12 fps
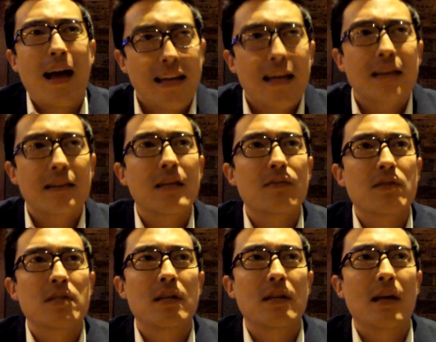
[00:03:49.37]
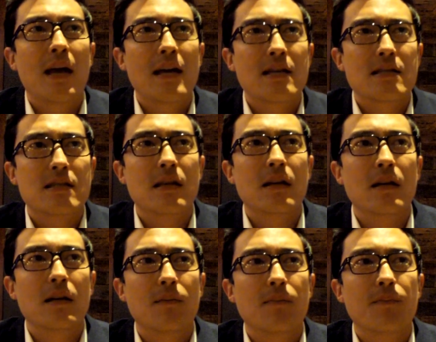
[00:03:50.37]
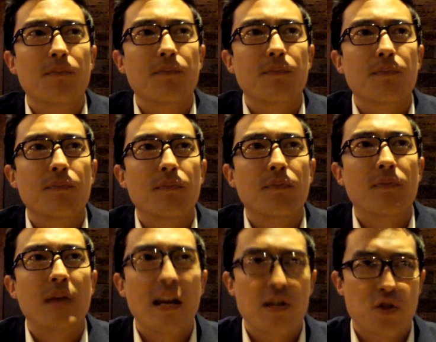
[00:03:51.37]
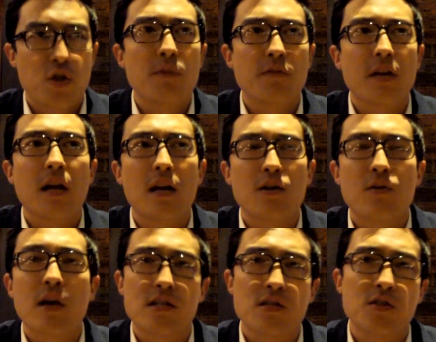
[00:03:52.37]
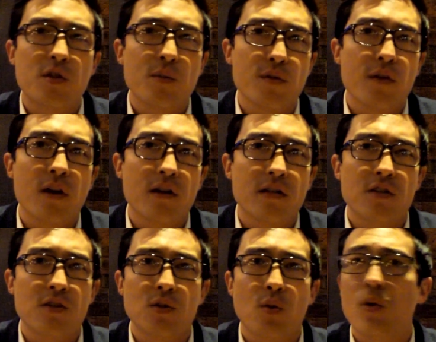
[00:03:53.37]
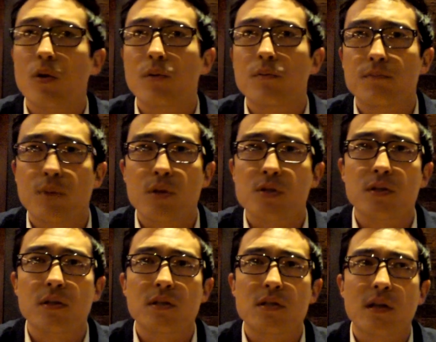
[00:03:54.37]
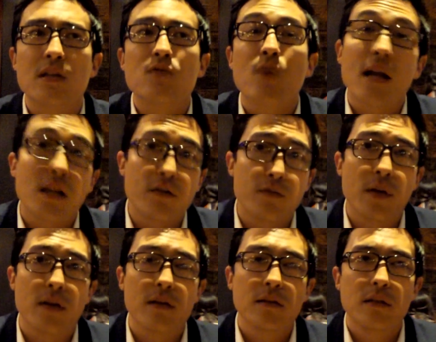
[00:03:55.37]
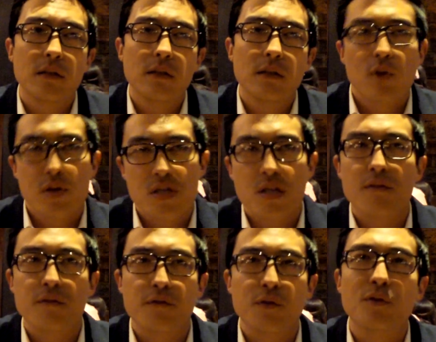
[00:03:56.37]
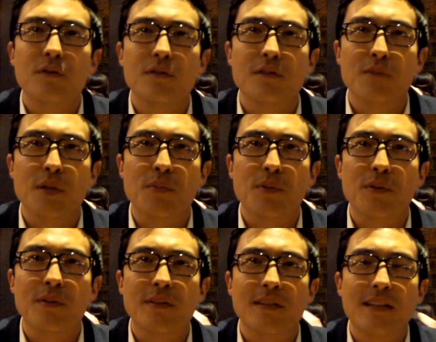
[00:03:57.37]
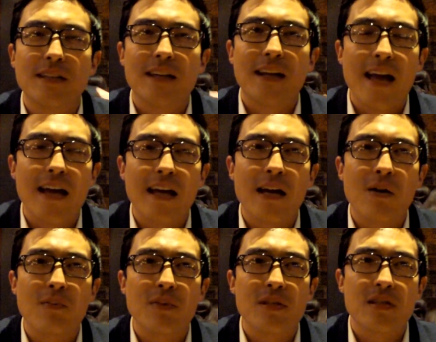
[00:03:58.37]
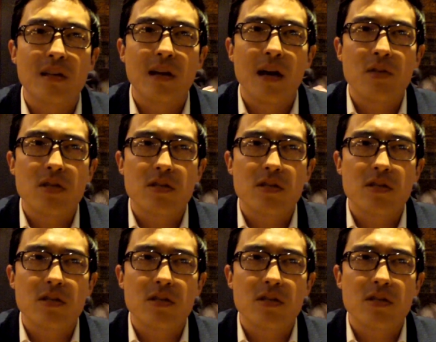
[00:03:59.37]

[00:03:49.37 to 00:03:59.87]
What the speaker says: I can't think of a city that has that extreme of a contrast in terms of architecture in the world, personally. So that's what I love about it. Of course, I love the food and the people and hanging out, but I'm